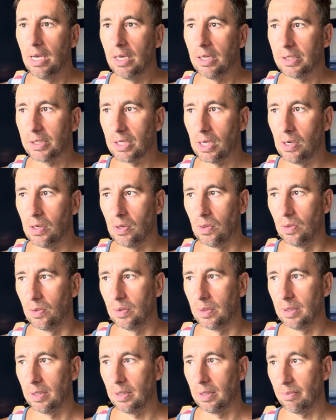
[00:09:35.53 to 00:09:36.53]

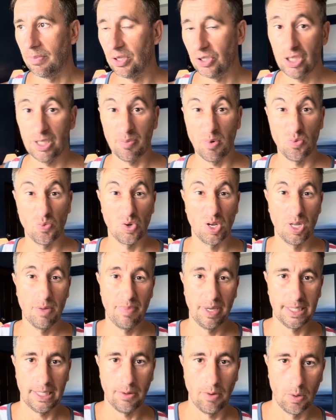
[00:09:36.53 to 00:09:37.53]
So she's been really
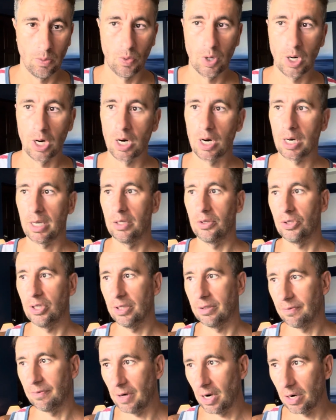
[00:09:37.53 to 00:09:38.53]
busy with work, and
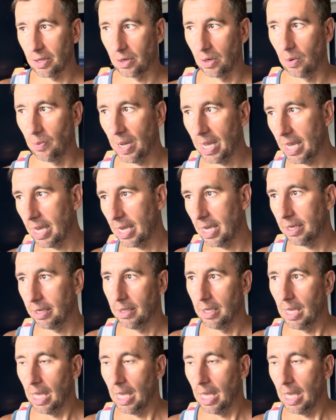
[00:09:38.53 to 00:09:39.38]
she's farther away.